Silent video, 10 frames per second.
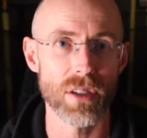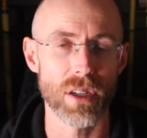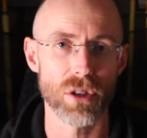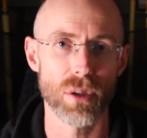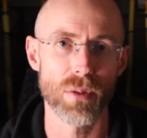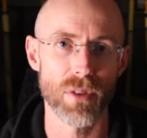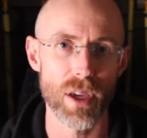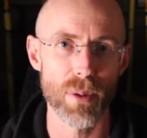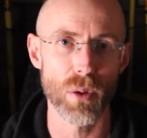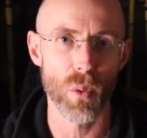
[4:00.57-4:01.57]
in terms of
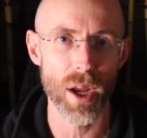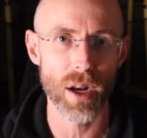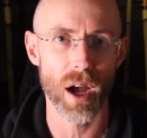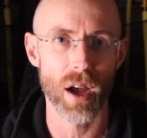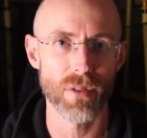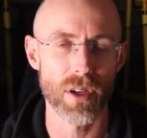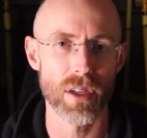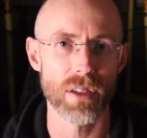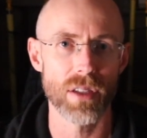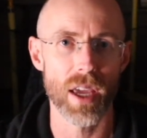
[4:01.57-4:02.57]
keeping weight off
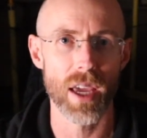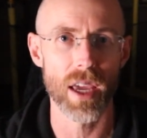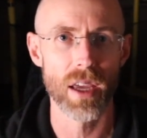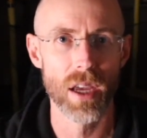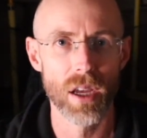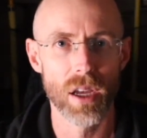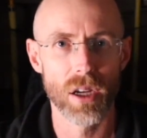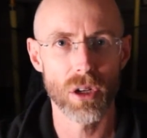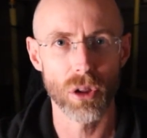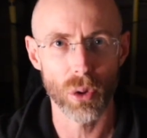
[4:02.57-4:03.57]
is a
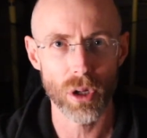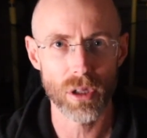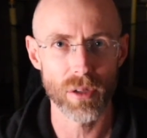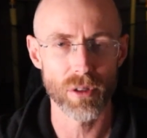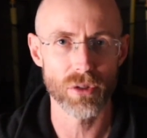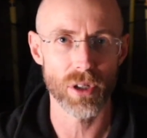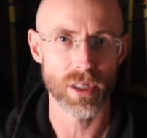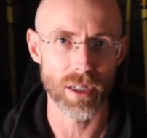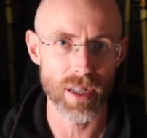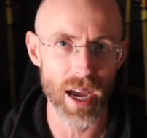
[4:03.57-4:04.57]
calorically
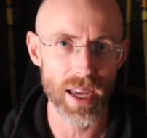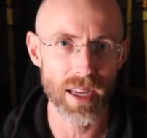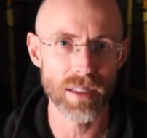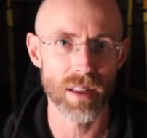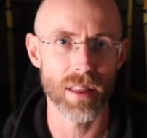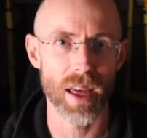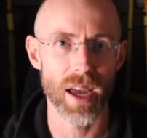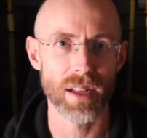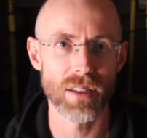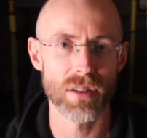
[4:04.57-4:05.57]
restricted diet
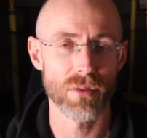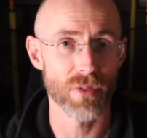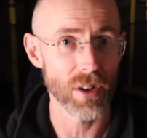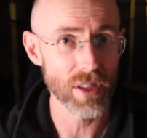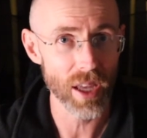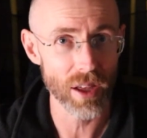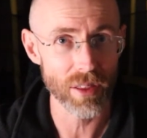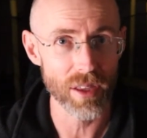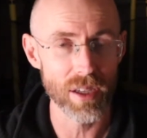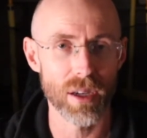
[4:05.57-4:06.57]
that's fairly
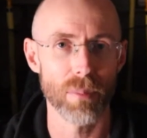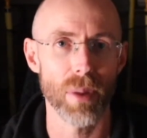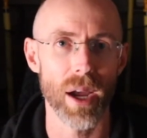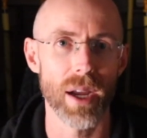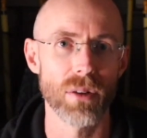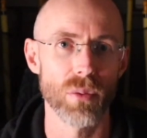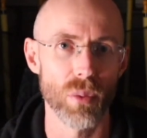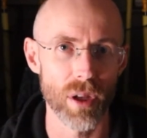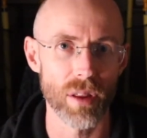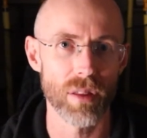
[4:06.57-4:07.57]
healthy combined
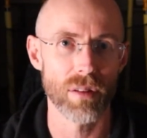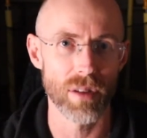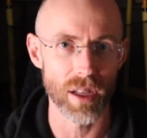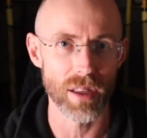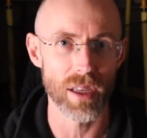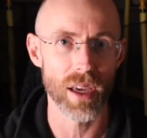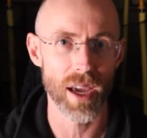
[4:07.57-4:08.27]
with daily